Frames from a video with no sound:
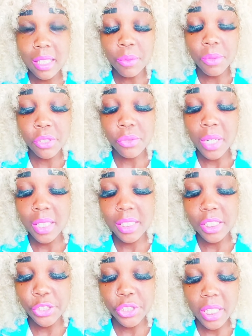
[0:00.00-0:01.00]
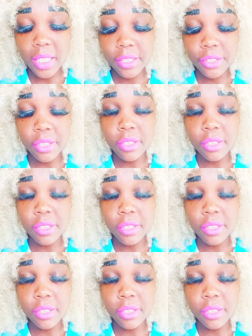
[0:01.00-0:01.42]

They were trying to change the